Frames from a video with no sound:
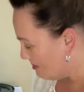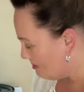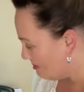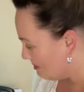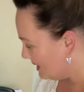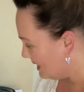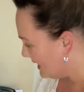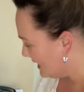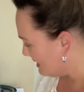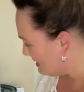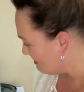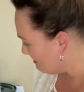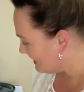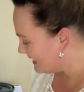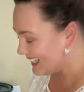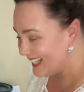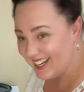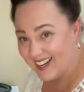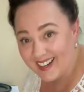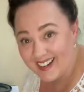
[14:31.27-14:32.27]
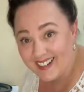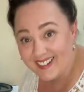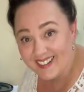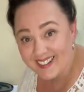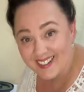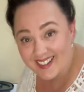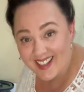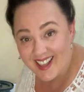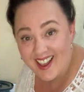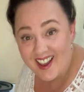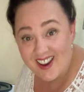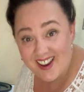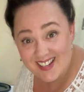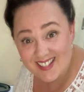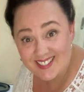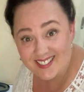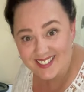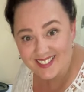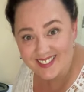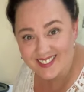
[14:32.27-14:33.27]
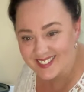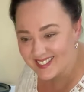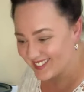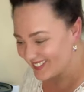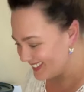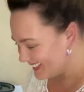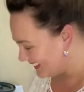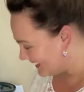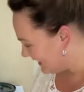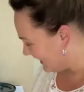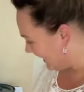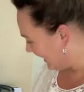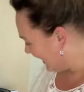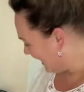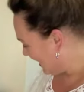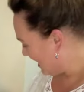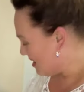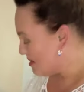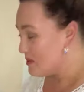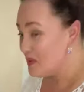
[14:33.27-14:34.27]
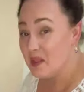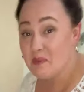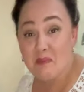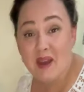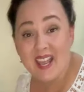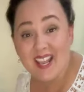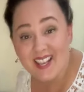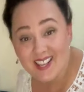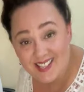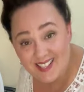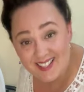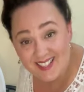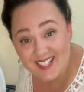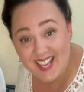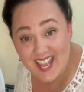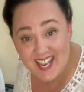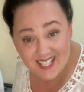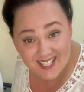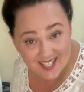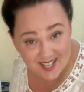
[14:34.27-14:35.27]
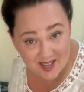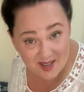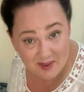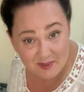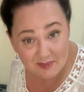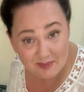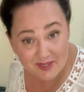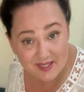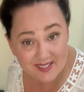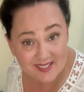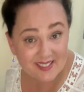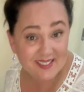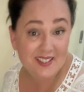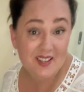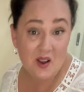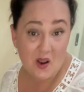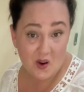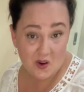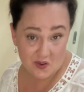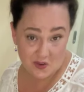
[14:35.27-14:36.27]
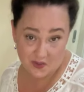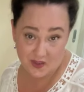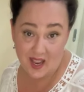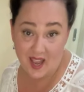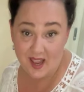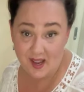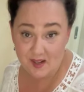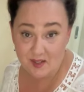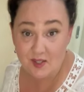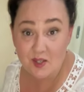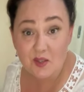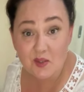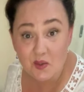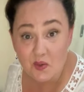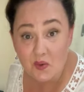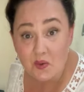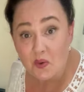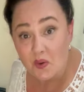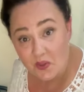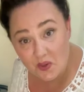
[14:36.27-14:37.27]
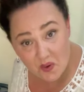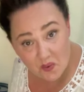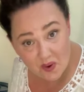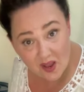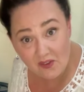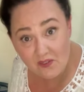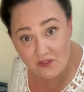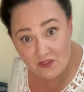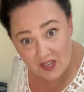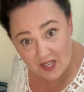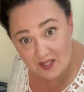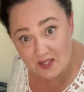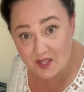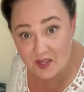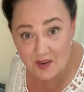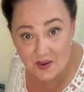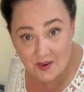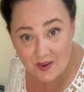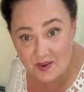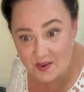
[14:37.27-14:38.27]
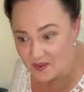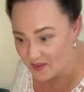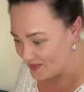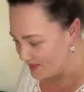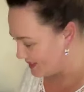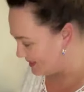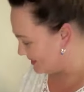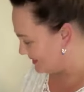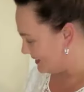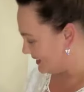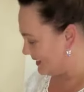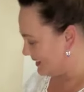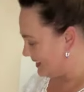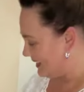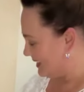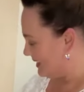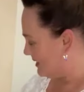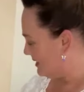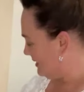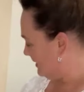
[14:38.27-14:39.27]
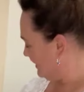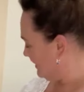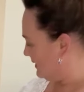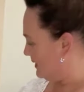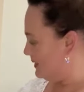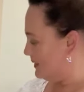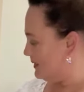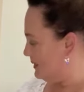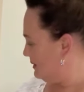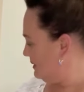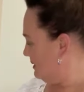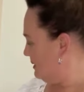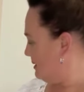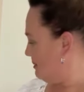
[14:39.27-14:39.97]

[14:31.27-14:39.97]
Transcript: but here we are. I did it with my hints and tips on how to do the quick fix noodles. Good Lord